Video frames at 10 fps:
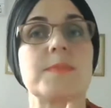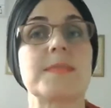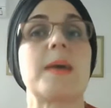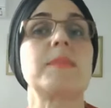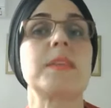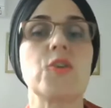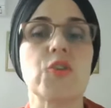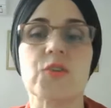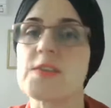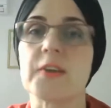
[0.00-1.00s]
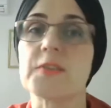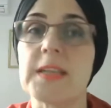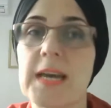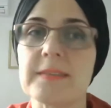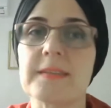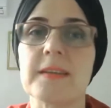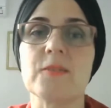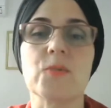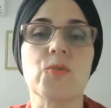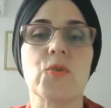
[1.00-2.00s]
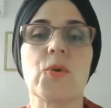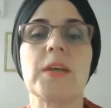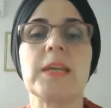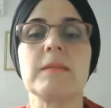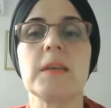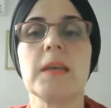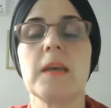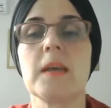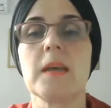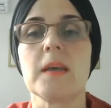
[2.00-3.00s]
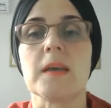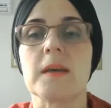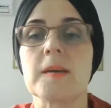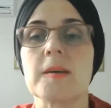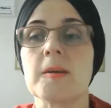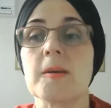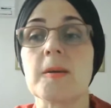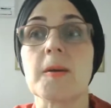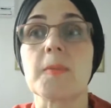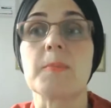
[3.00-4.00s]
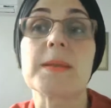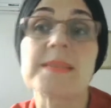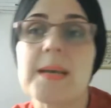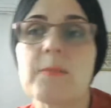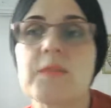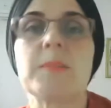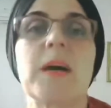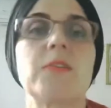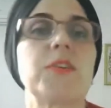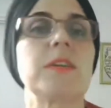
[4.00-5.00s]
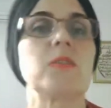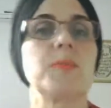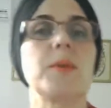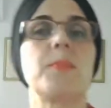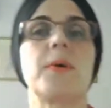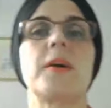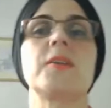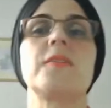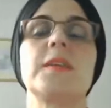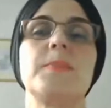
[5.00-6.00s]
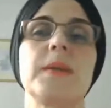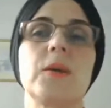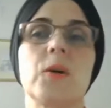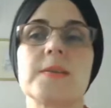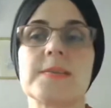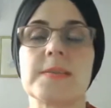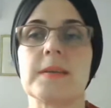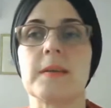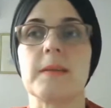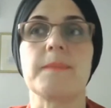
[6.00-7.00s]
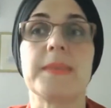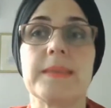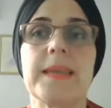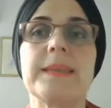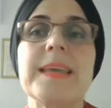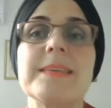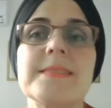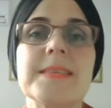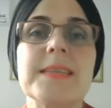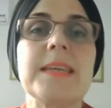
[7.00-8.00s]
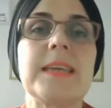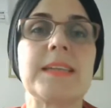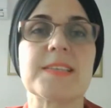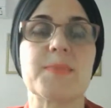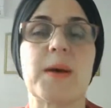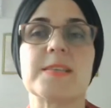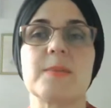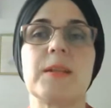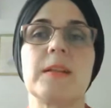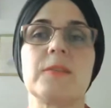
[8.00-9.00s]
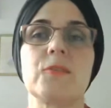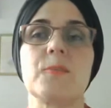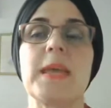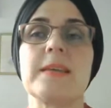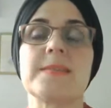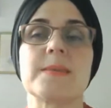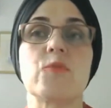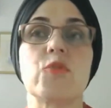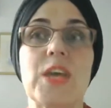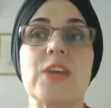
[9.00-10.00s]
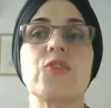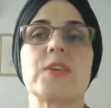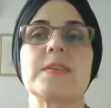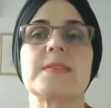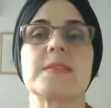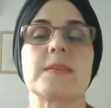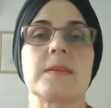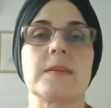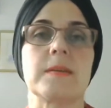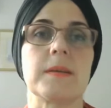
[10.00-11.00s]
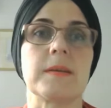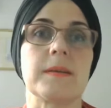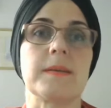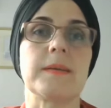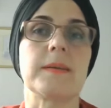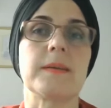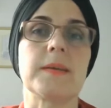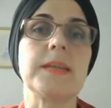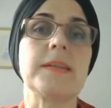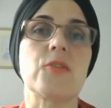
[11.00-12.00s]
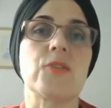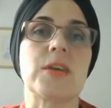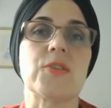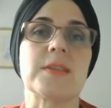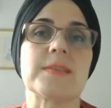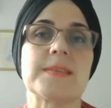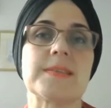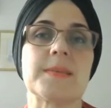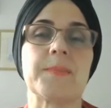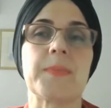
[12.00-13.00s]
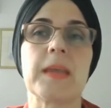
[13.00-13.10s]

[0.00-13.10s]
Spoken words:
some teachers are reluctant to join, but some of them are thrilled to be part of it because they see that it's possible to make some changes in the educational system.